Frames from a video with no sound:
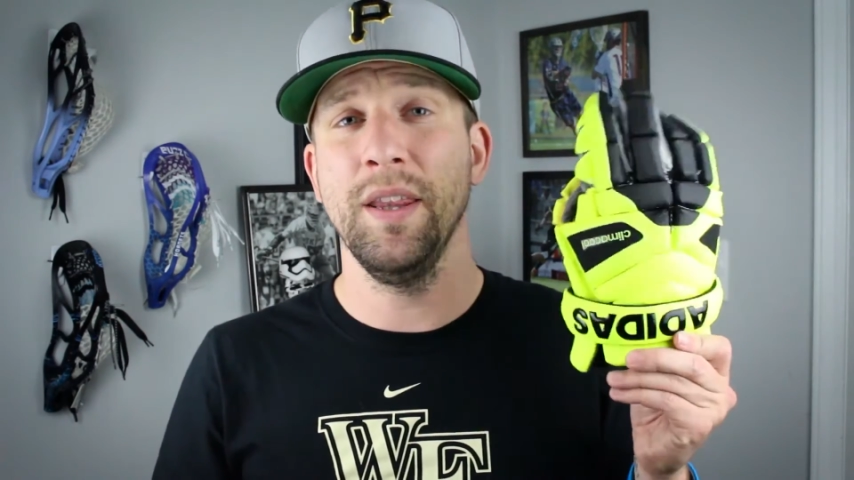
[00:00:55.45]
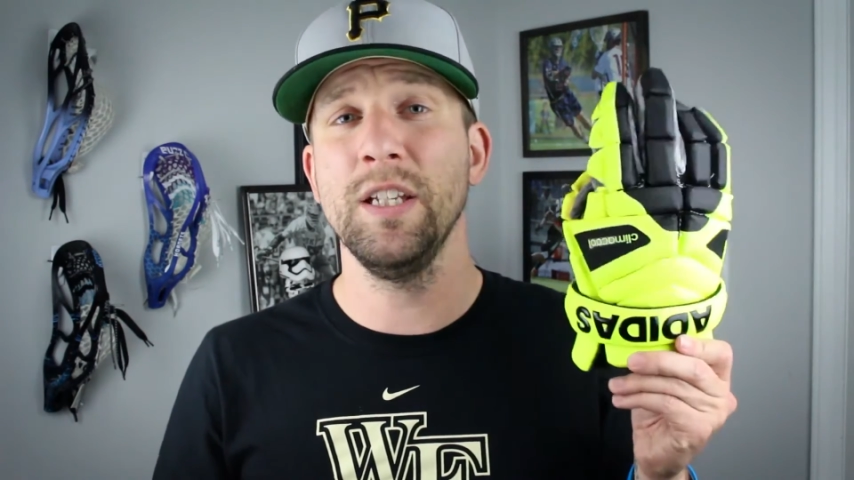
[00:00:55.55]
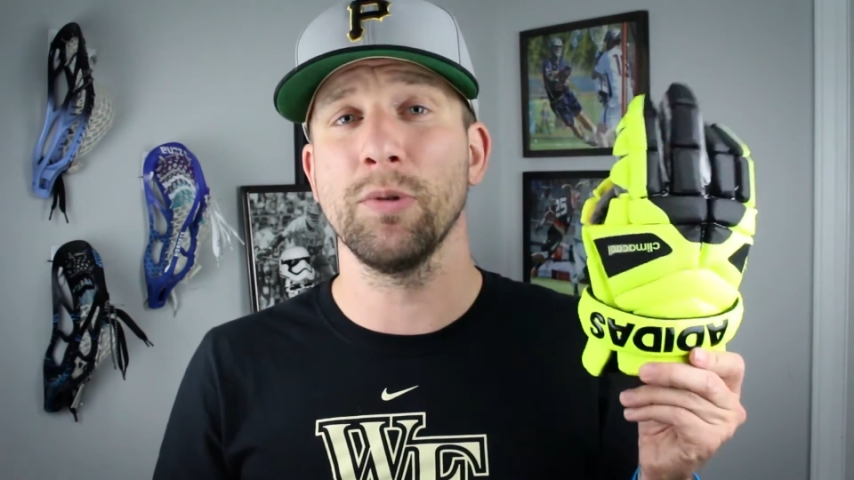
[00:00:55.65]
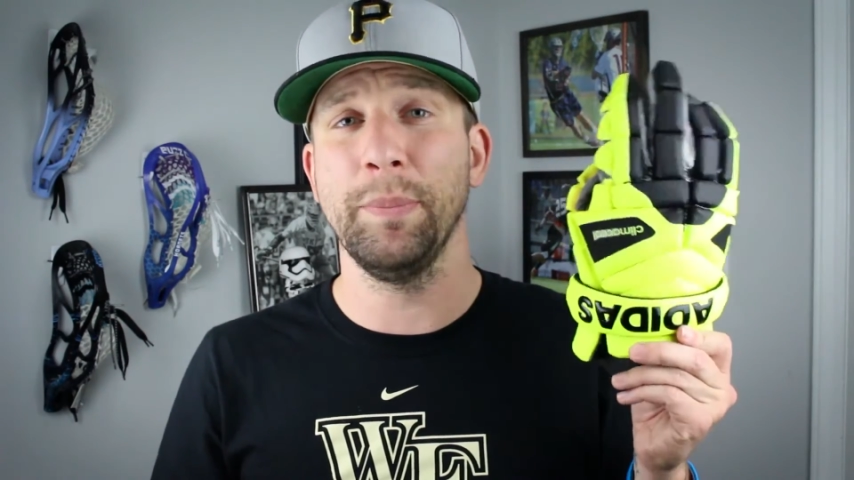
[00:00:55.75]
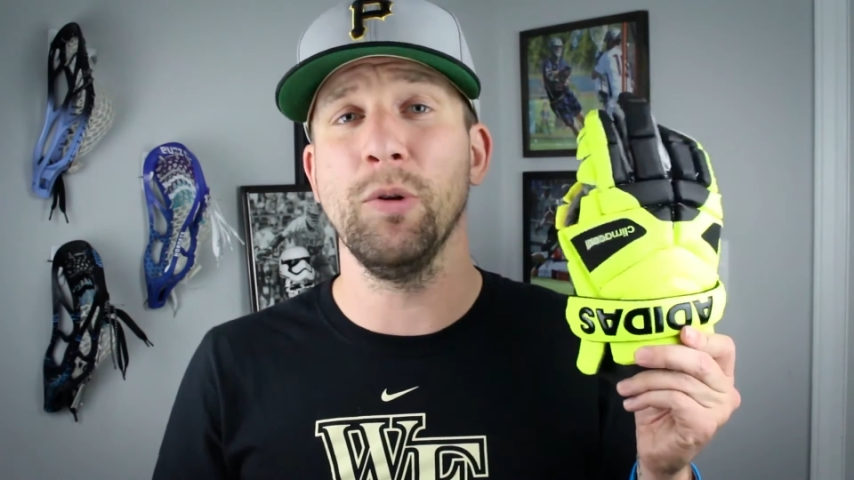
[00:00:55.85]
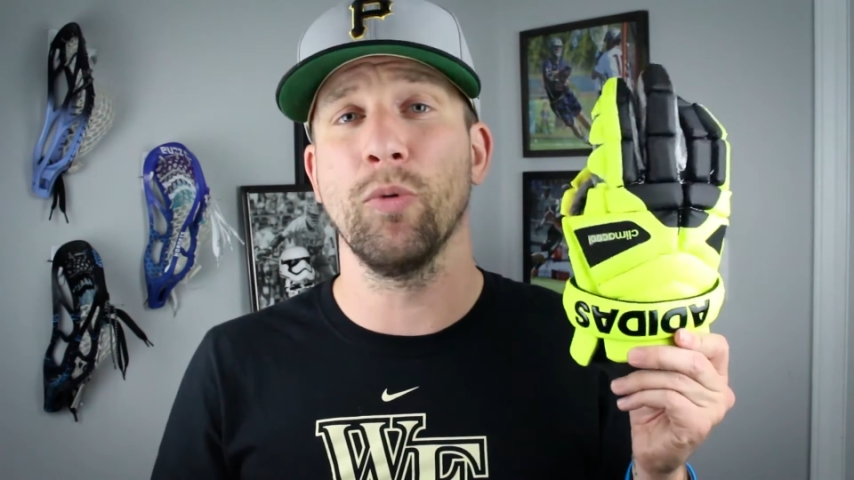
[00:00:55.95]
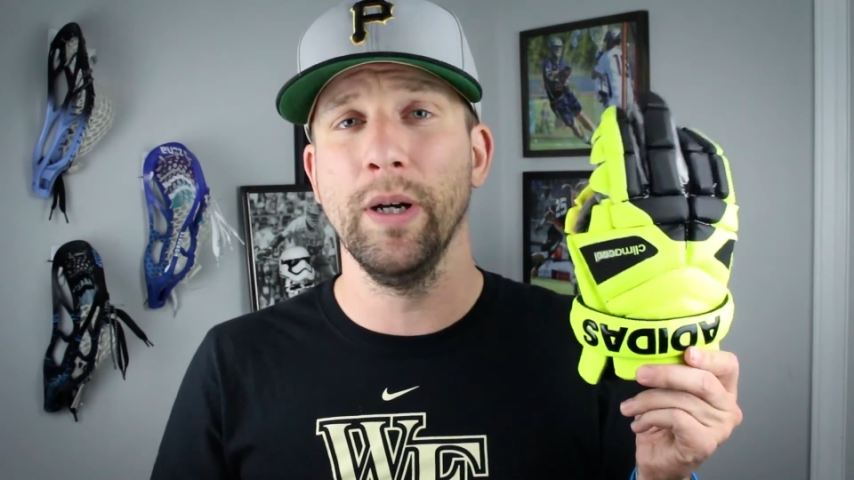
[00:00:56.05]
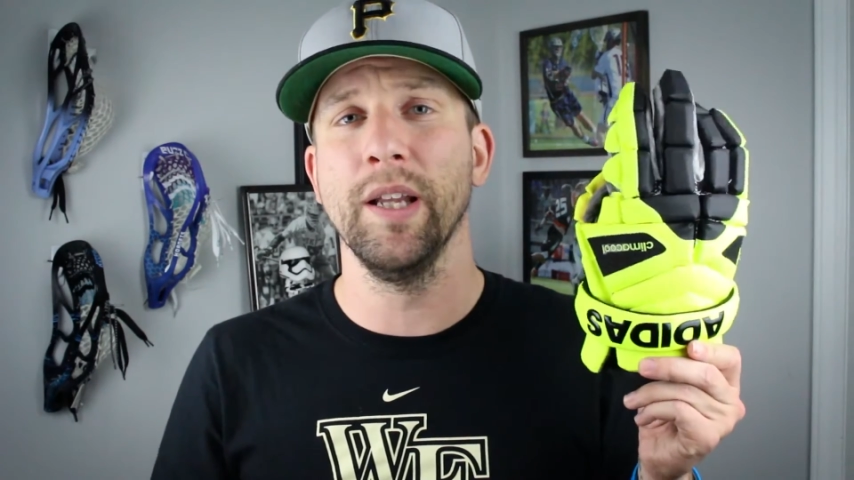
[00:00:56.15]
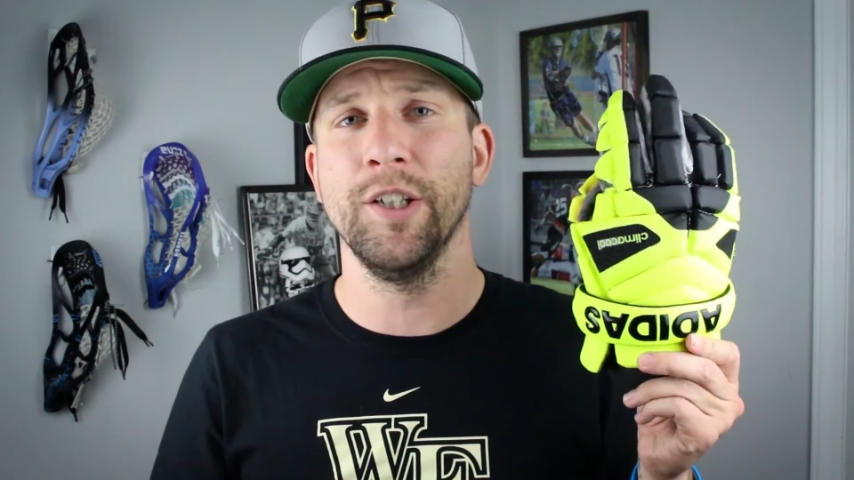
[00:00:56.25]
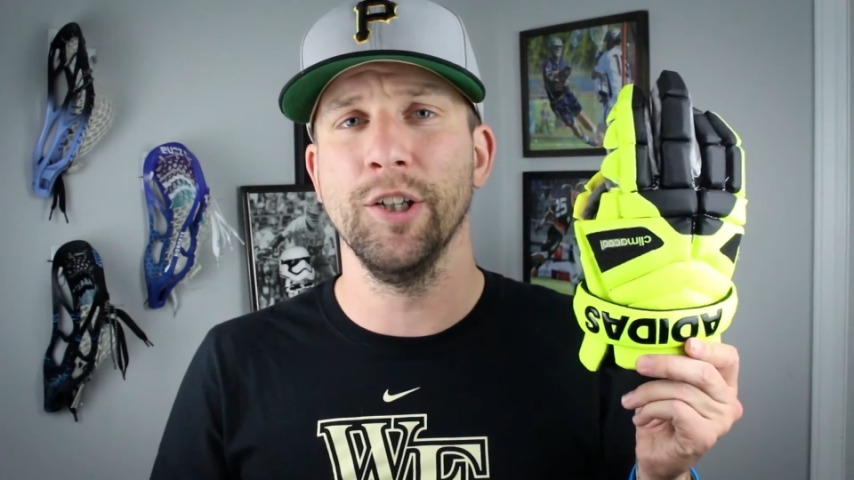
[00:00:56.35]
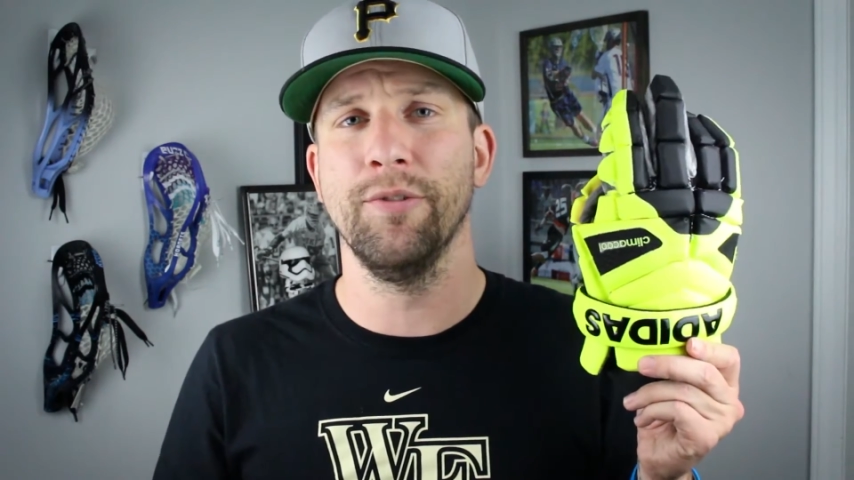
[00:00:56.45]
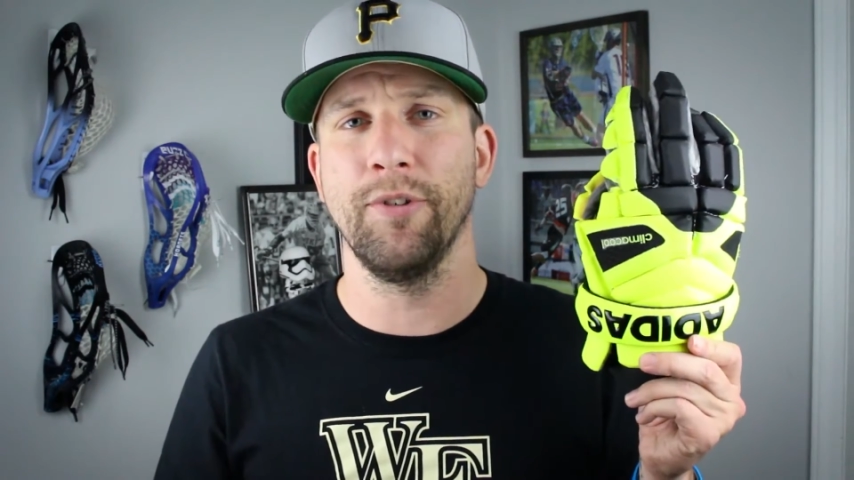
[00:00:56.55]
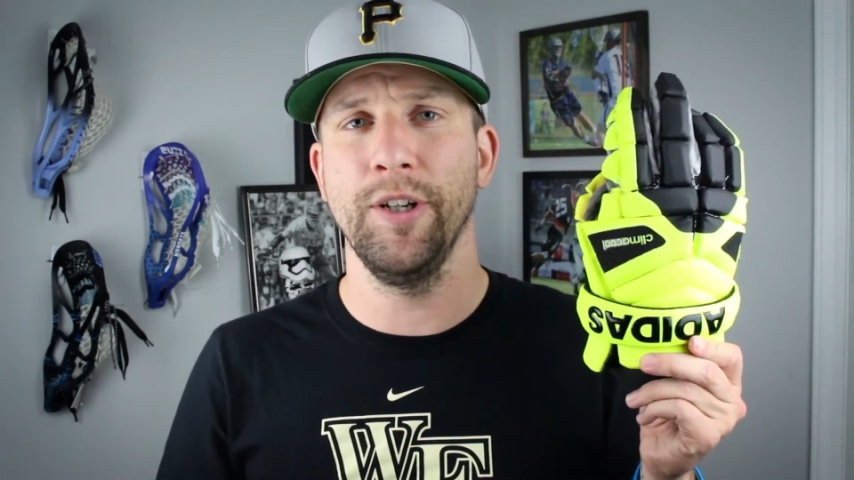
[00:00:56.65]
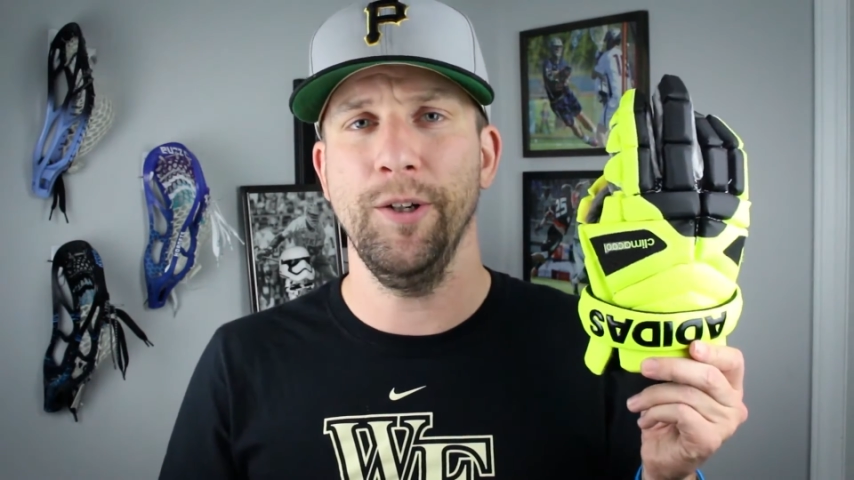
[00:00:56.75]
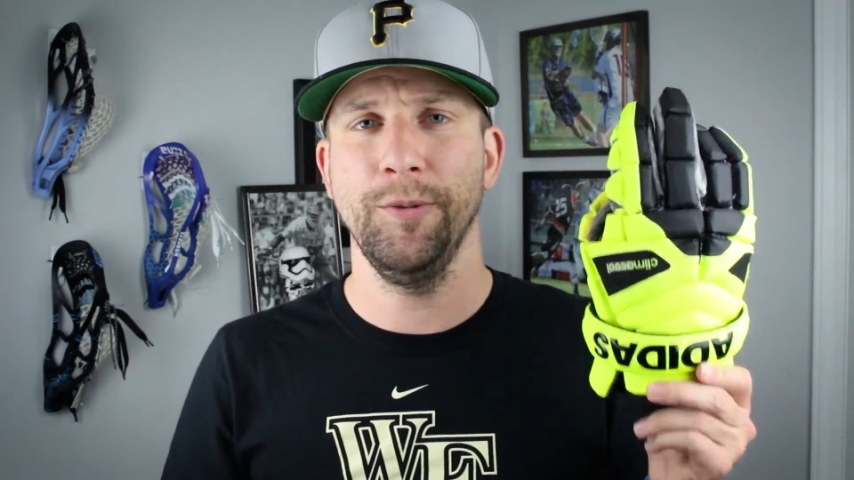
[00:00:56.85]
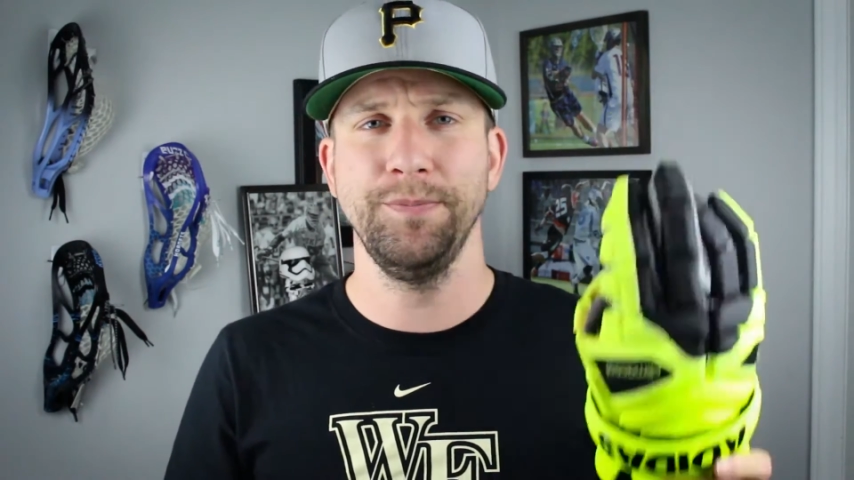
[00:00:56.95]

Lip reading: these would be really good for you.